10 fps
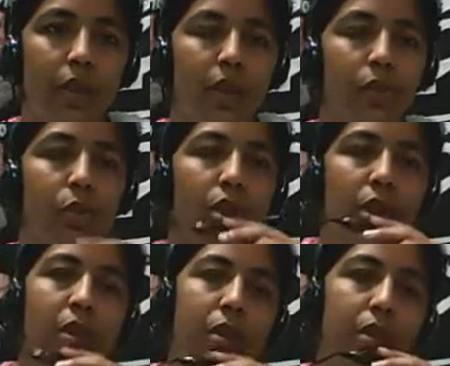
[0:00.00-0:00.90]
So
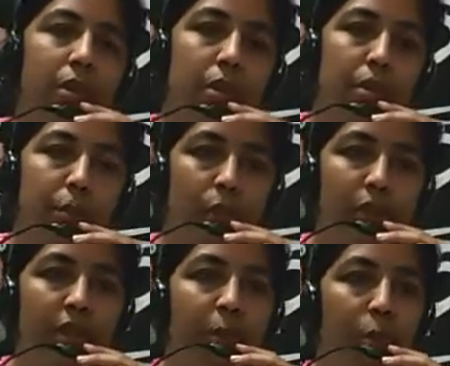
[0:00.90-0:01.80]
the
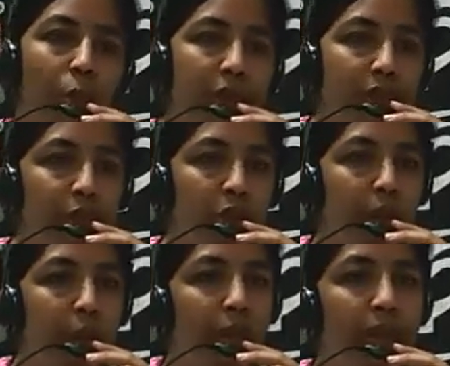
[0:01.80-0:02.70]
mostly the
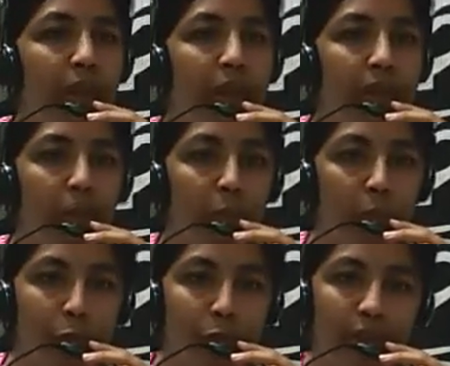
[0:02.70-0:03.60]
pollination by
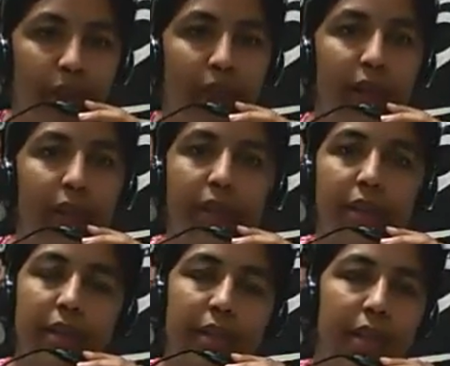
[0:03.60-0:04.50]
entomophily
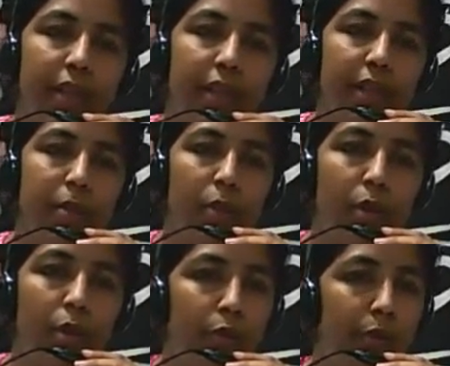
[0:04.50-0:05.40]
in the Gnetum
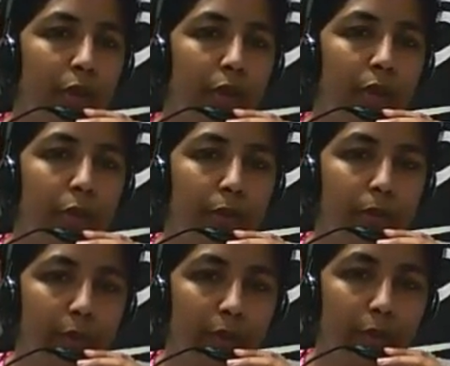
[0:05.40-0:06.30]
or
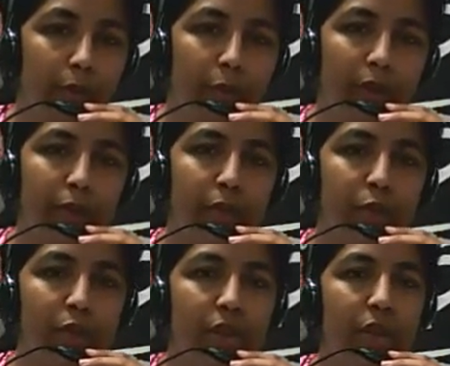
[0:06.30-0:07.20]
in
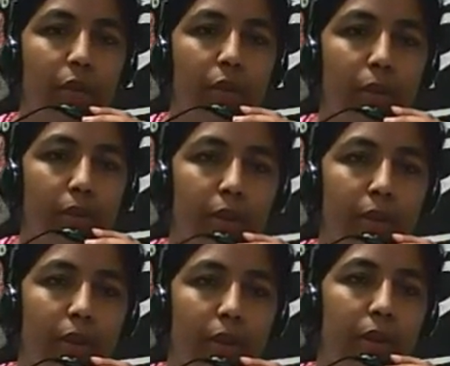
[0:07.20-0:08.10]
Welwitschia or
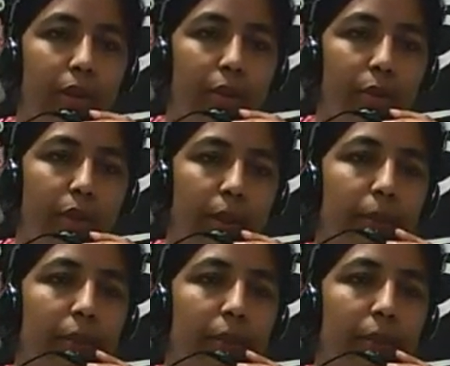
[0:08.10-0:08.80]
okay.